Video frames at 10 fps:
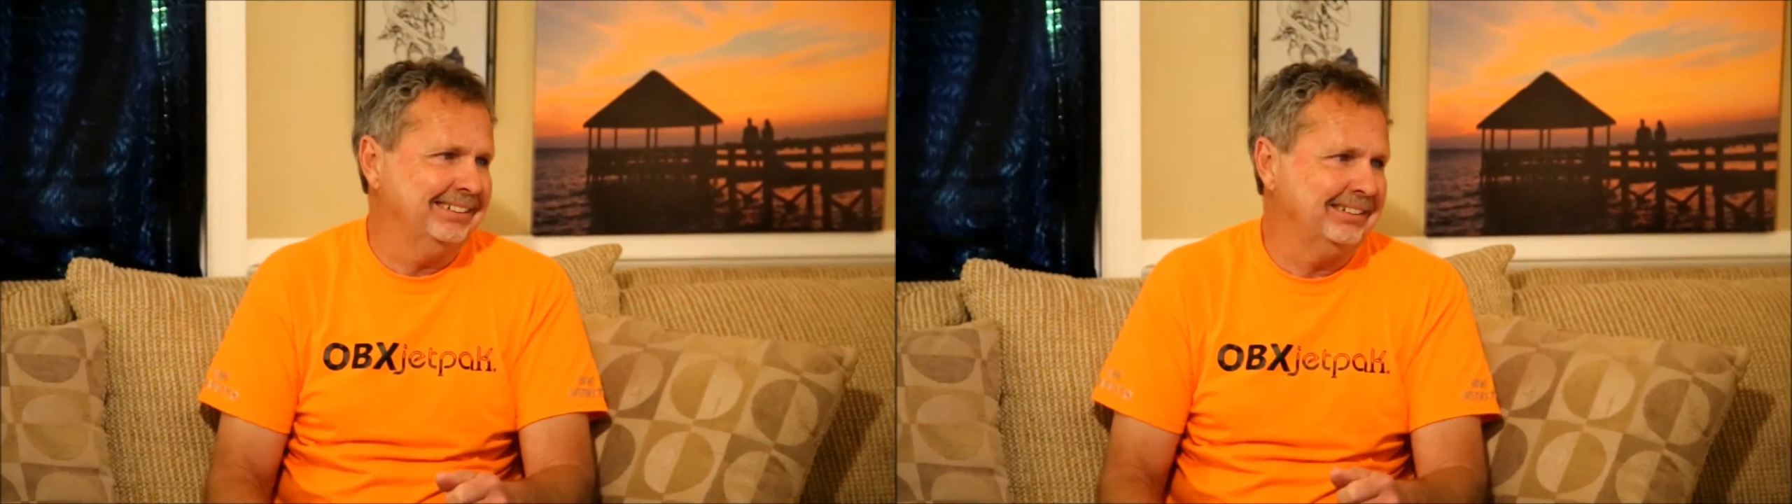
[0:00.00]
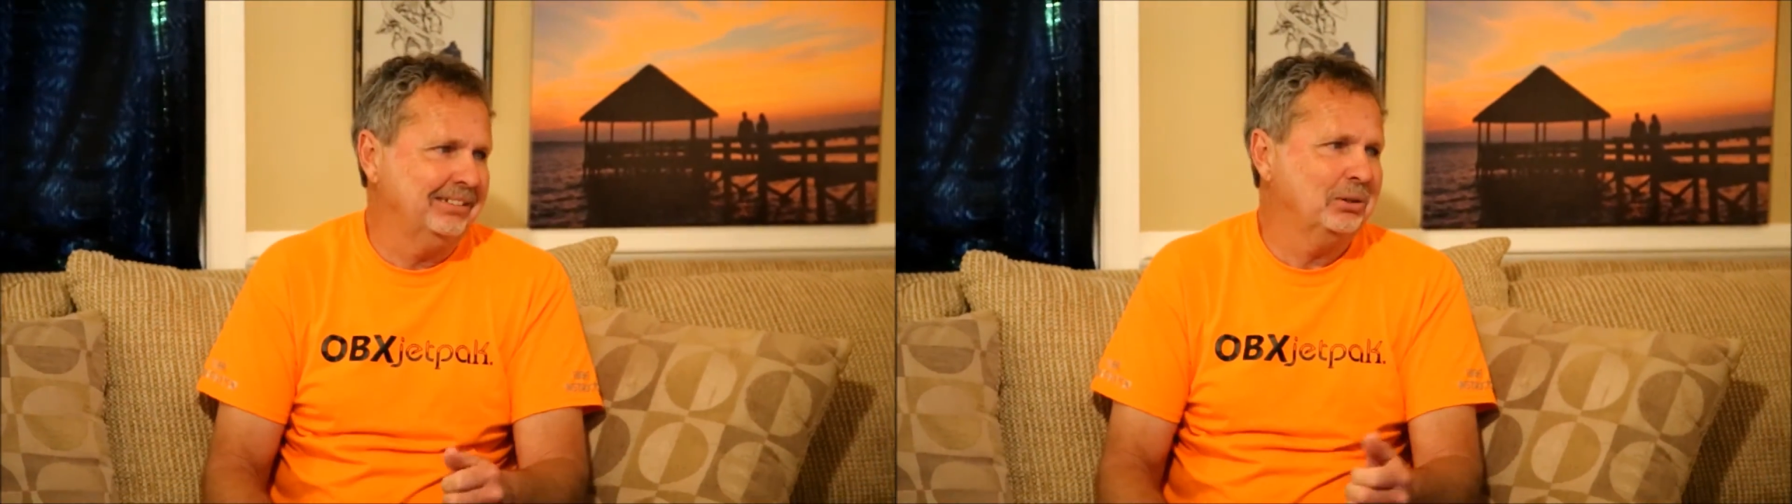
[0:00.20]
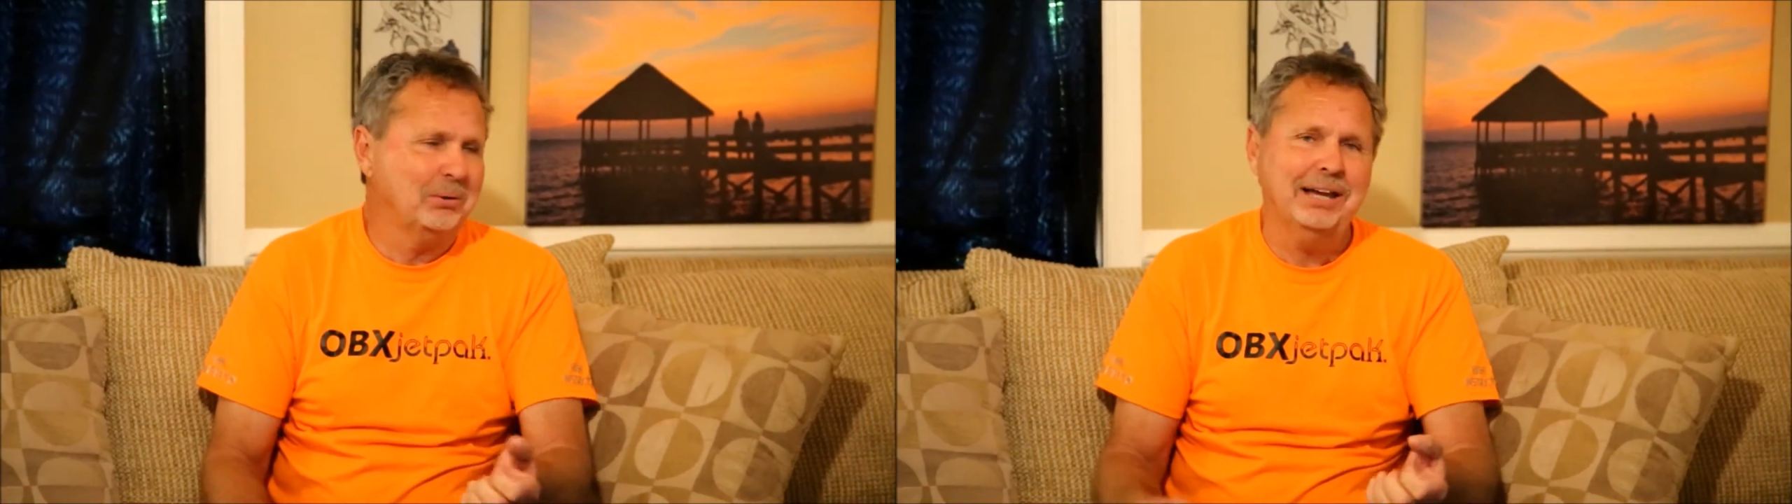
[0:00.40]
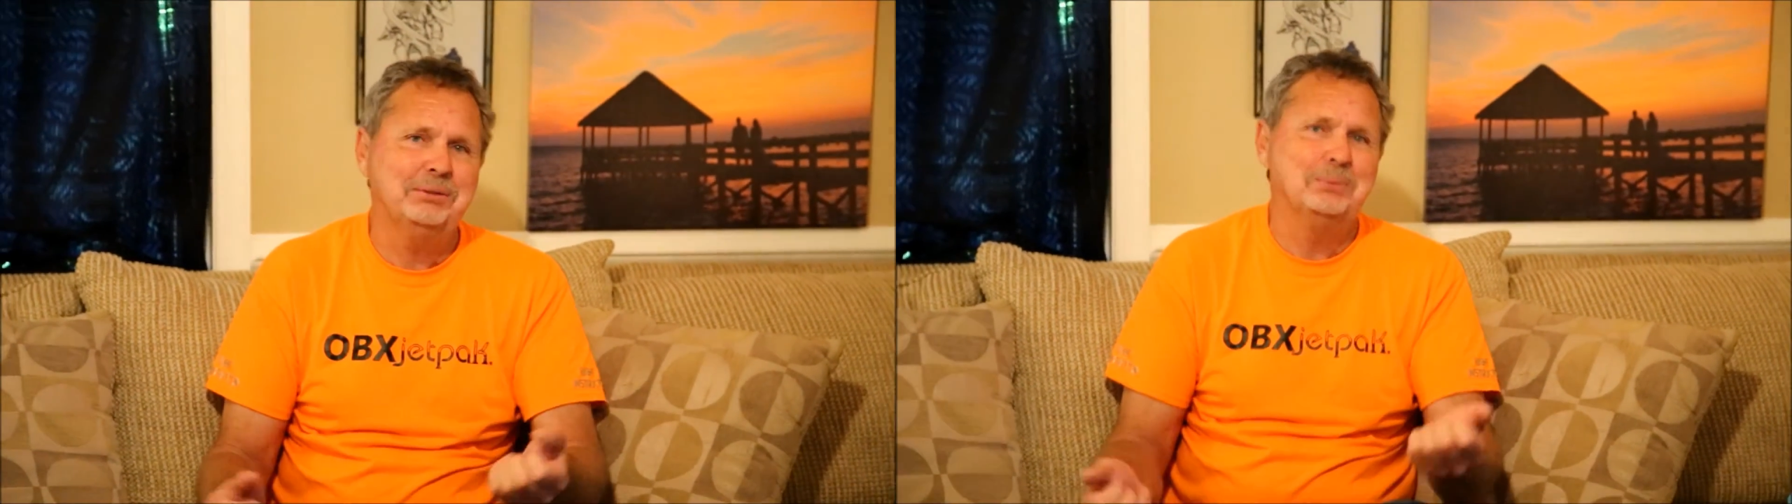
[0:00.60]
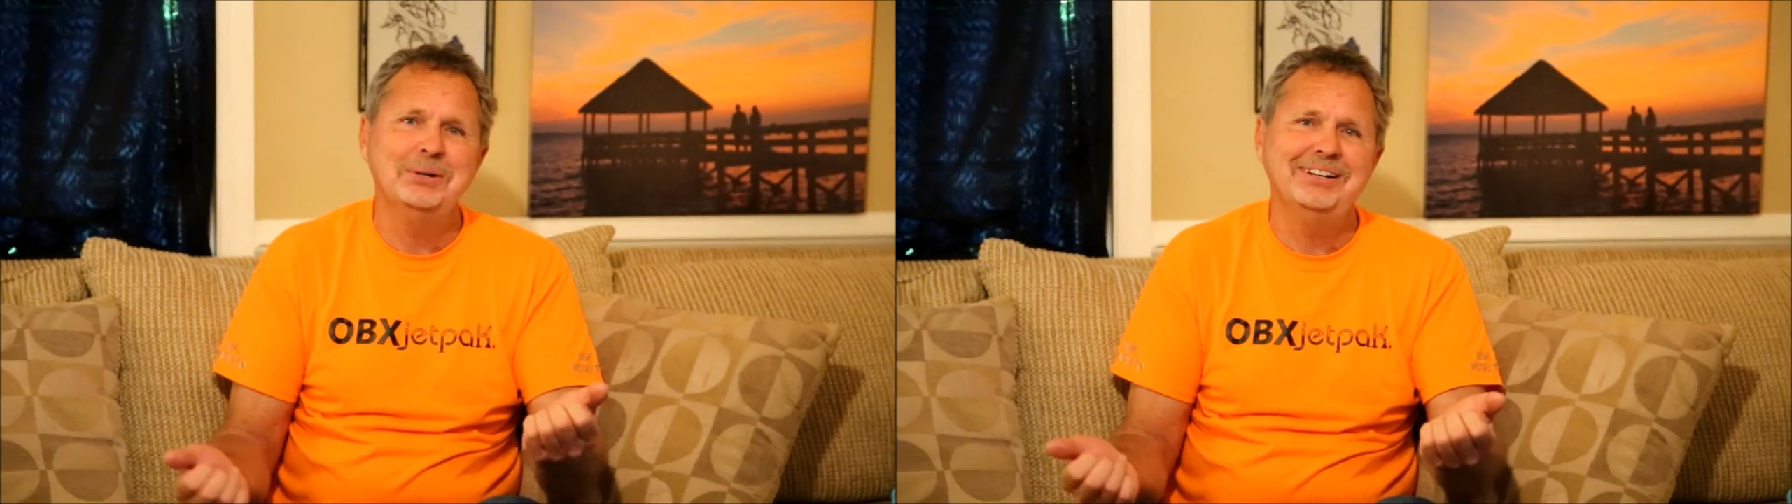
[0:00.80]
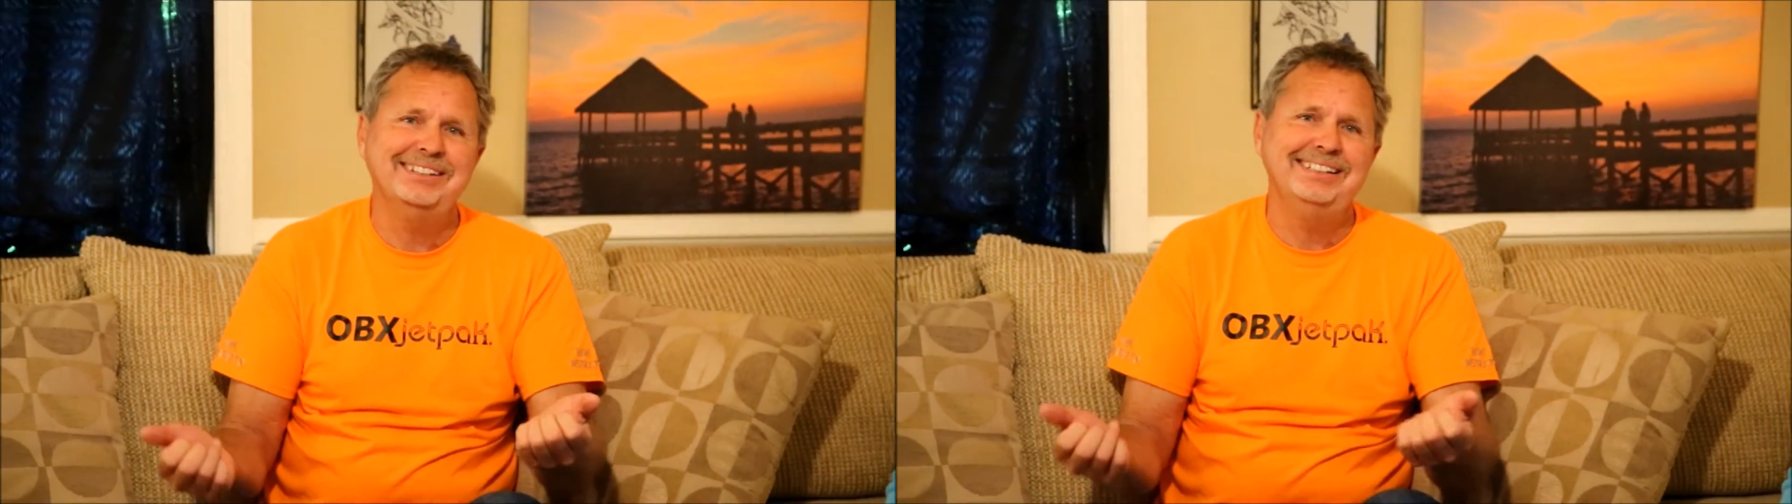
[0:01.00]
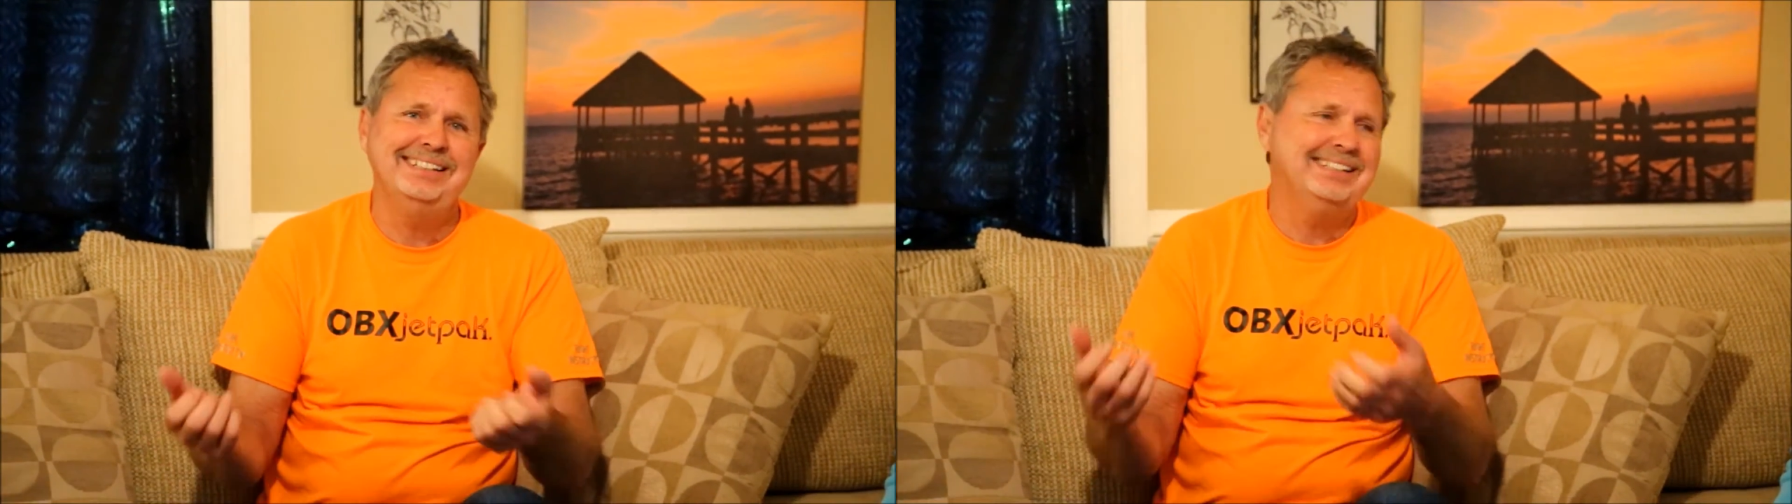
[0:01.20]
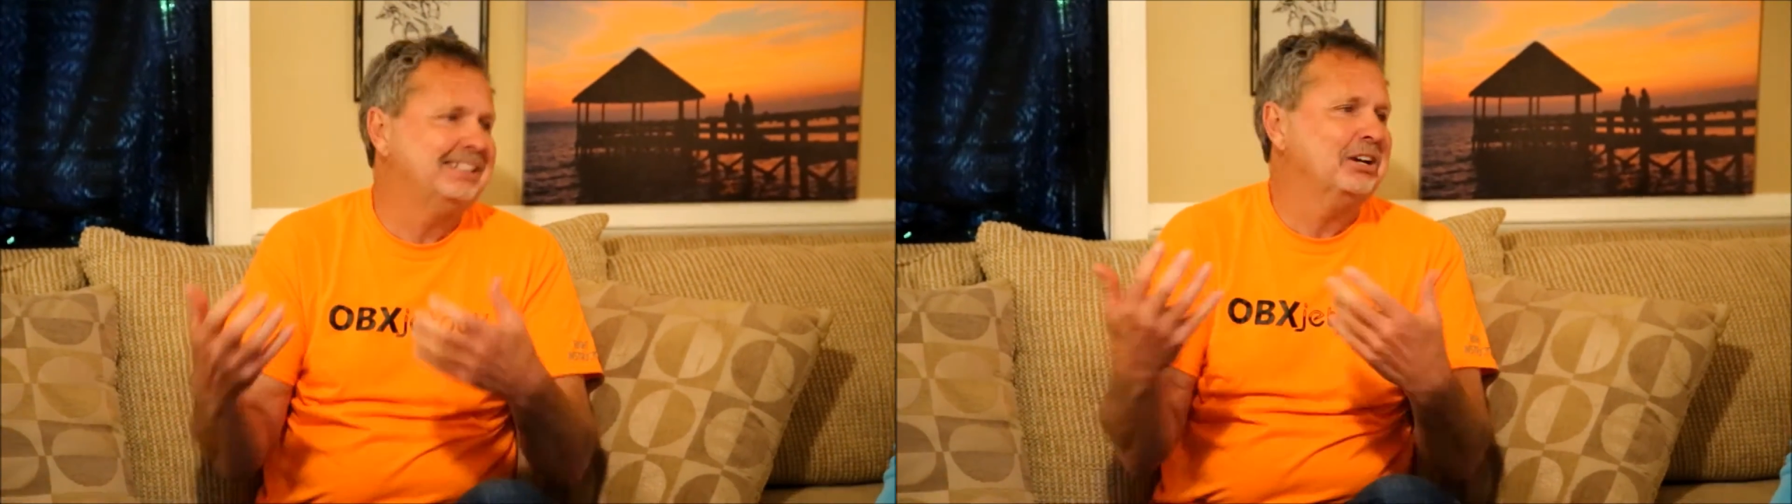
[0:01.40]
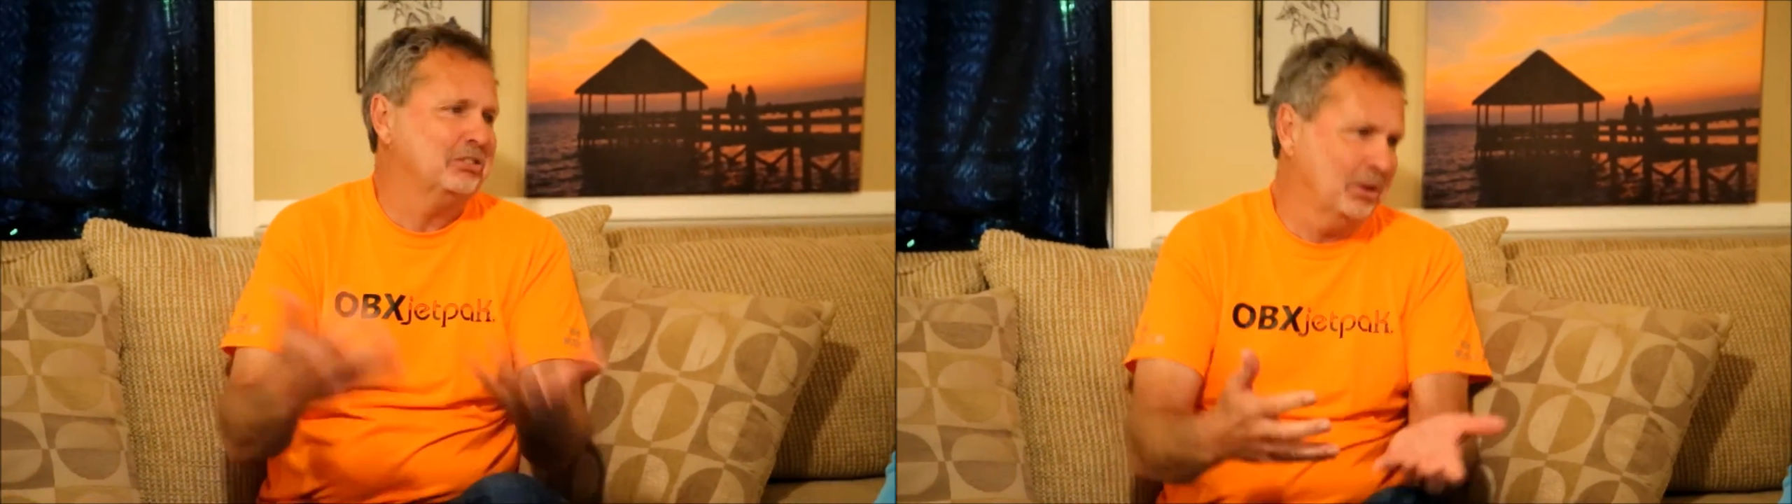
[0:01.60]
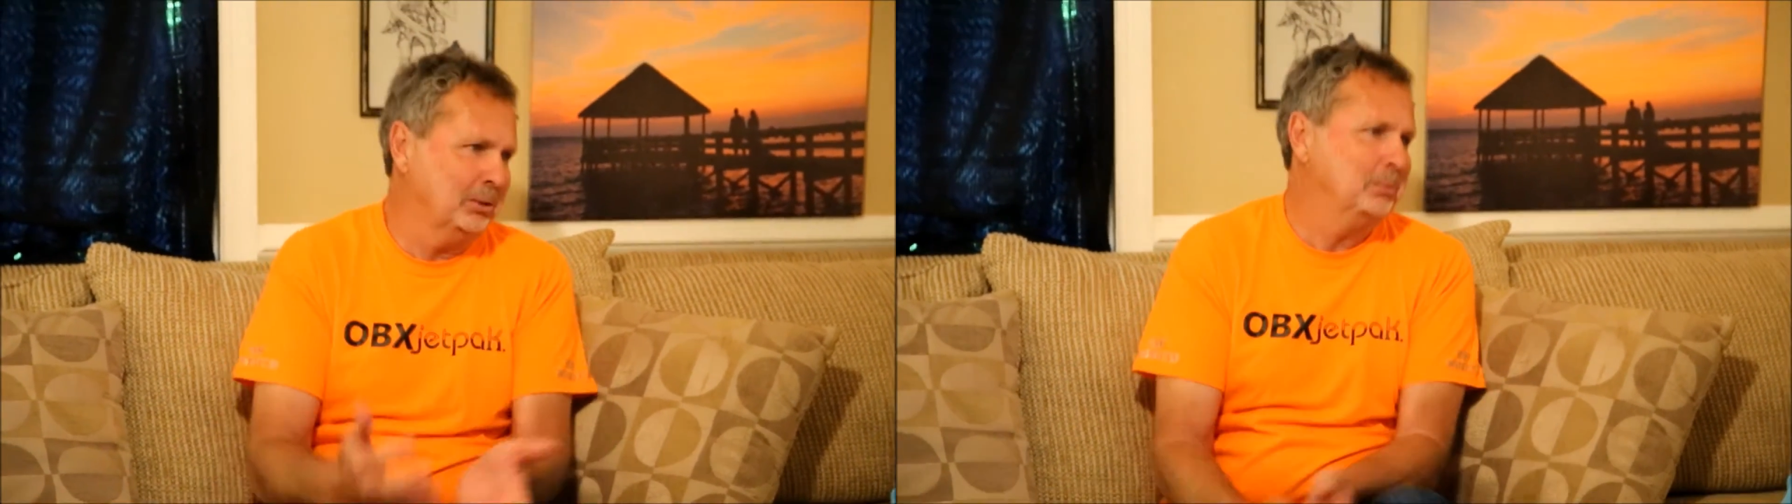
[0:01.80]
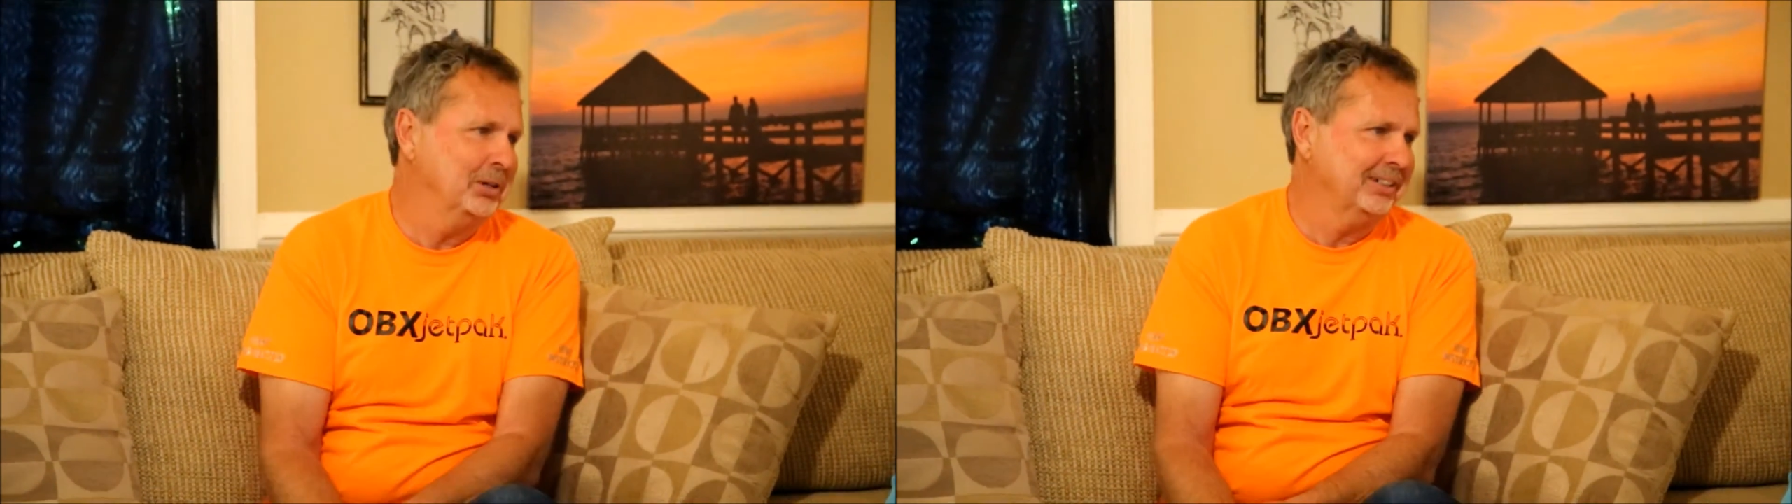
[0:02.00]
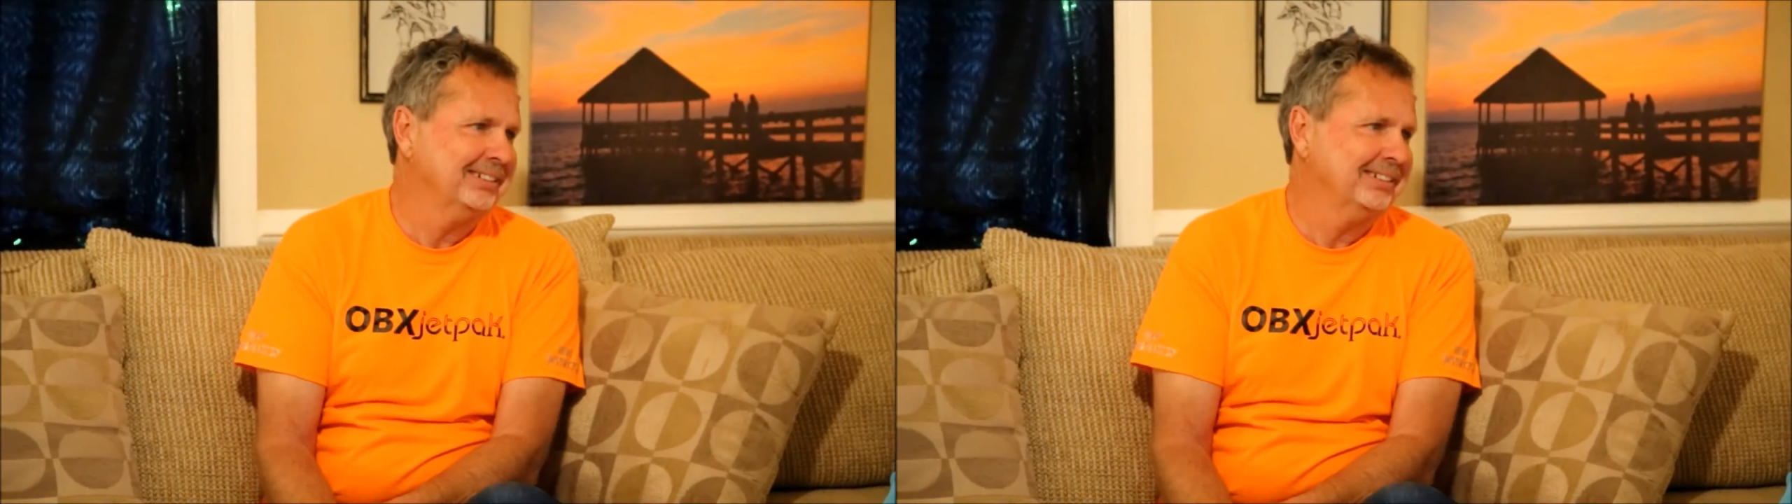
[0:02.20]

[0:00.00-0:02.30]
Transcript: You don't have to work. It does all the work.